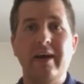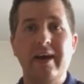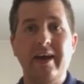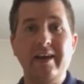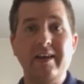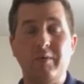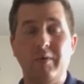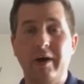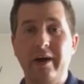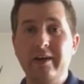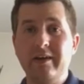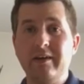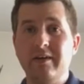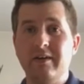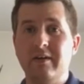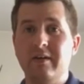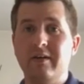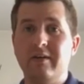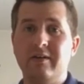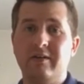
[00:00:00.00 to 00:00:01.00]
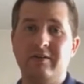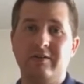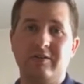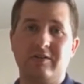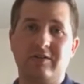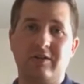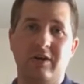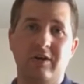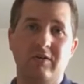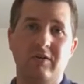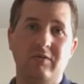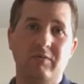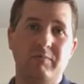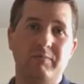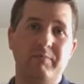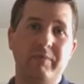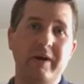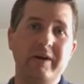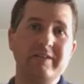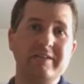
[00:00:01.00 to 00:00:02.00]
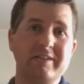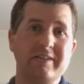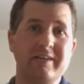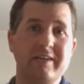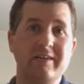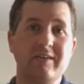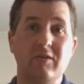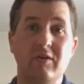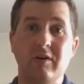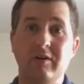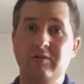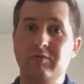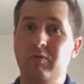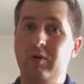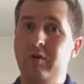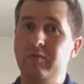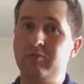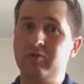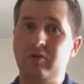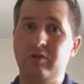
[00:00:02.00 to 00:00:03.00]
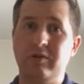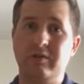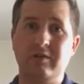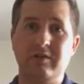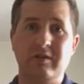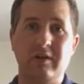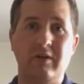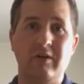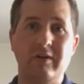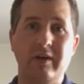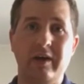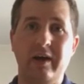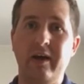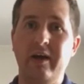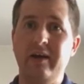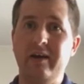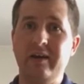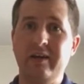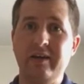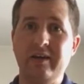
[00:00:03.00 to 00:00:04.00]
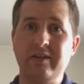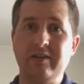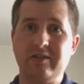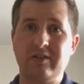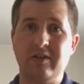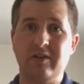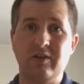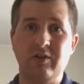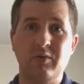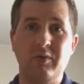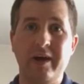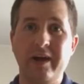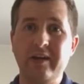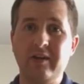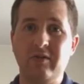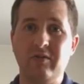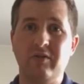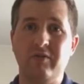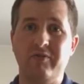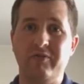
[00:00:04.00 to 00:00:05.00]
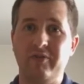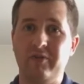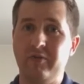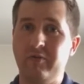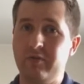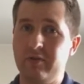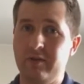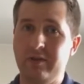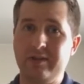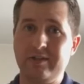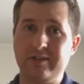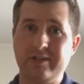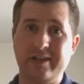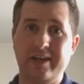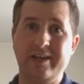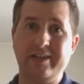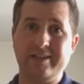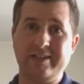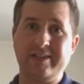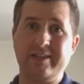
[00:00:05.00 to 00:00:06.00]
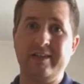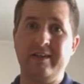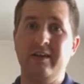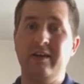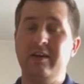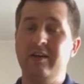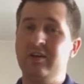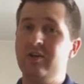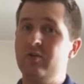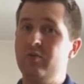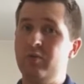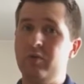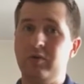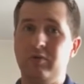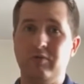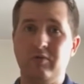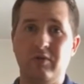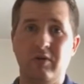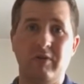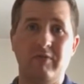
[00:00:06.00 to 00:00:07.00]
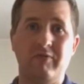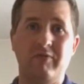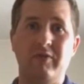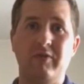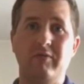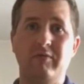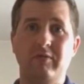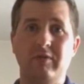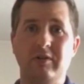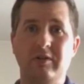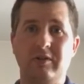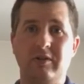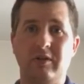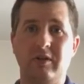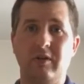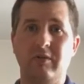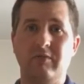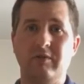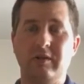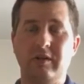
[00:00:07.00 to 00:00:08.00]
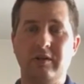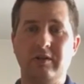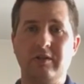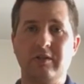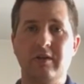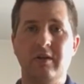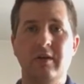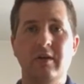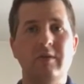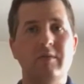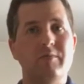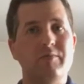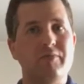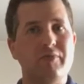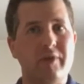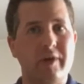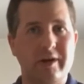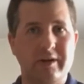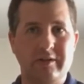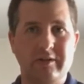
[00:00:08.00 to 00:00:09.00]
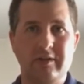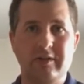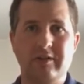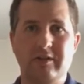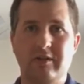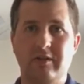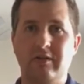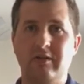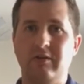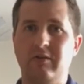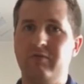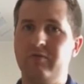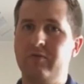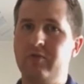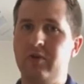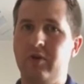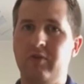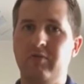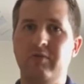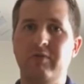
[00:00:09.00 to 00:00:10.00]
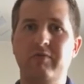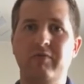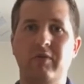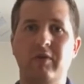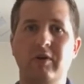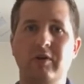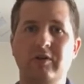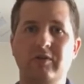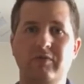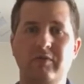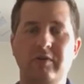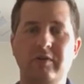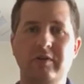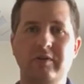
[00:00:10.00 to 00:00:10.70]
Anyway, so basically guys, what I'm trying to tell you is, you ain't going to fluke this test. You will not fluke this theory test. Practice, you've got to revise for